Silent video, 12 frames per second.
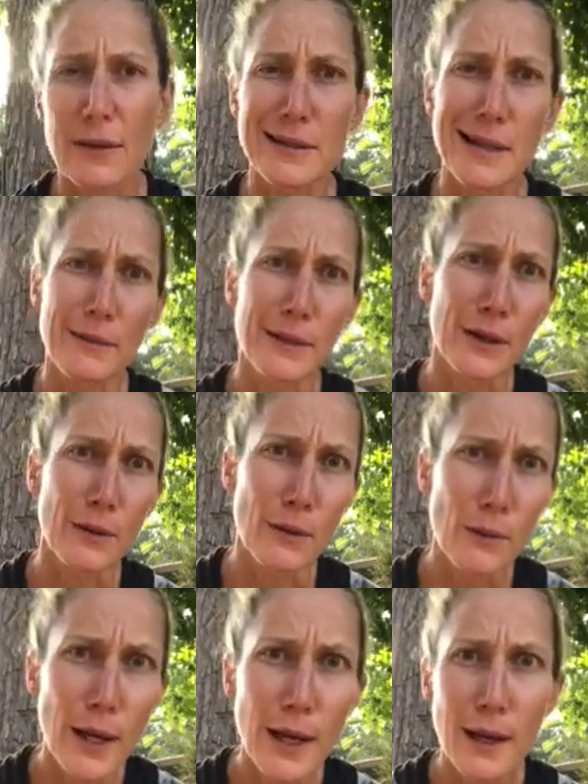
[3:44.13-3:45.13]
or it's not really
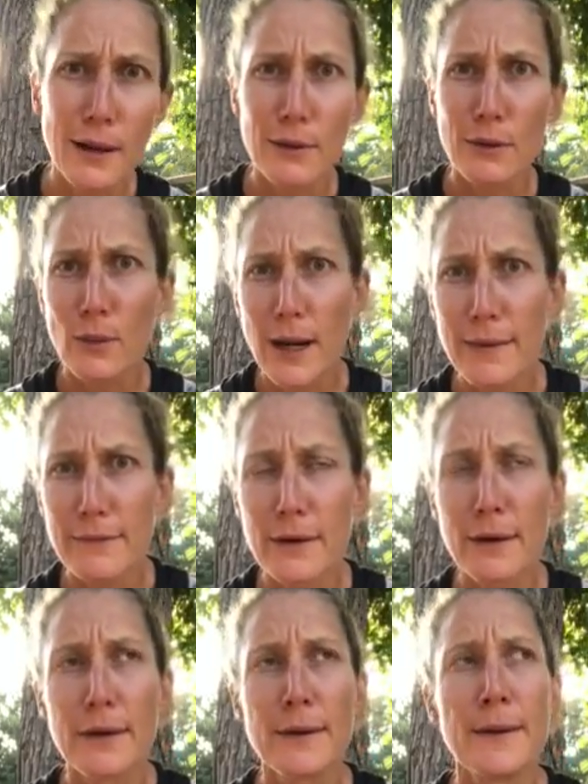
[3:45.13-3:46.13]
going well, or whatever.